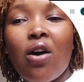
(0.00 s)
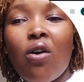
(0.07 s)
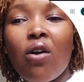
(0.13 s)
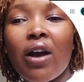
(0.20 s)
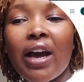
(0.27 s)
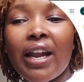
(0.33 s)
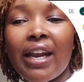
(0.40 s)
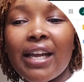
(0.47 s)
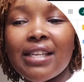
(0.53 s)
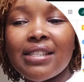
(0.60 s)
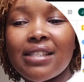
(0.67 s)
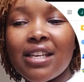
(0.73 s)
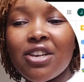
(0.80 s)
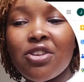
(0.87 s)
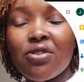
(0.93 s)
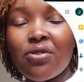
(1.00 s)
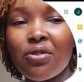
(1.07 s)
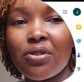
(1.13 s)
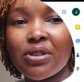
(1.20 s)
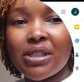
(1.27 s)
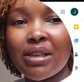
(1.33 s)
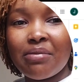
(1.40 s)
organizing
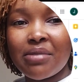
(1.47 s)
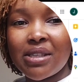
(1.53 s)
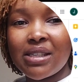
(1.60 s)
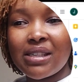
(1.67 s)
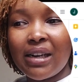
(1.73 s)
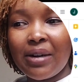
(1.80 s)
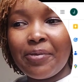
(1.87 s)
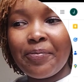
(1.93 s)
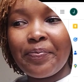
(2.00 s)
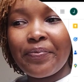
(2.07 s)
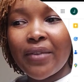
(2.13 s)
your semester,